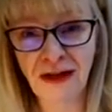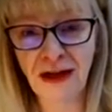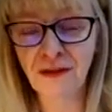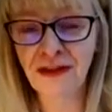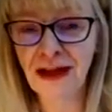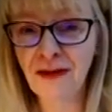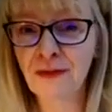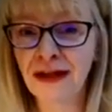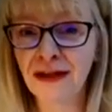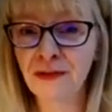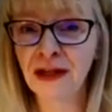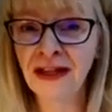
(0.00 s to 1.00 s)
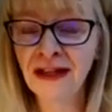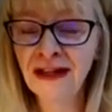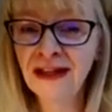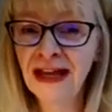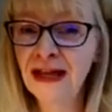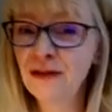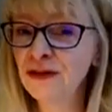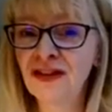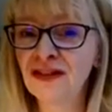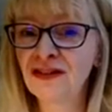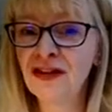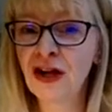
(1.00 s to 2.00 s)
do that with our baby, it was
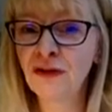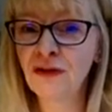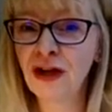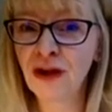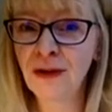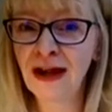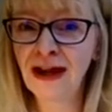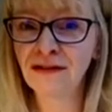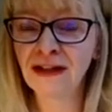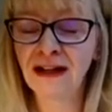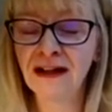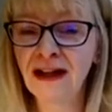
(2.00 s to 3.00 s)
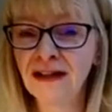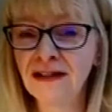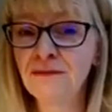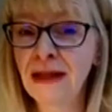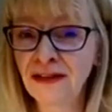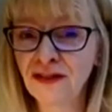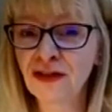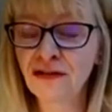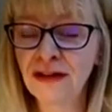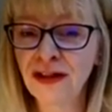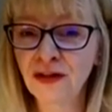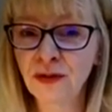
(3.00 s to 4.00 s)
just a no-go area and men's
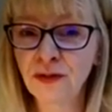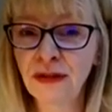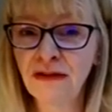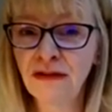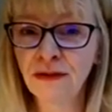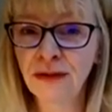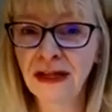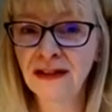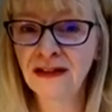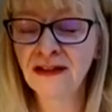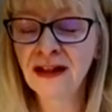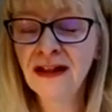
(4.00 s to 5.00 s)
careers would be ruined.